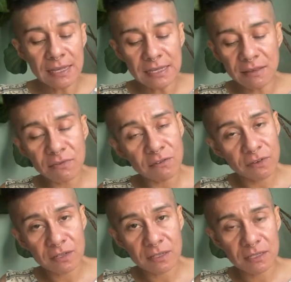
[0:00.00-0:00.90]
even if it
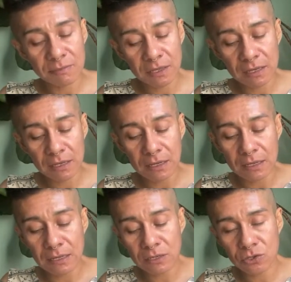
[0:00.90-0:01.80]
doesn't seem like it
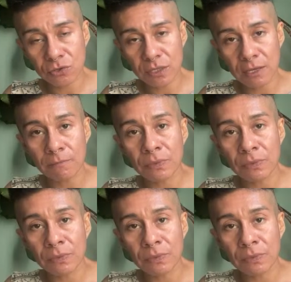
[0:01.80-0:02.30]
initially,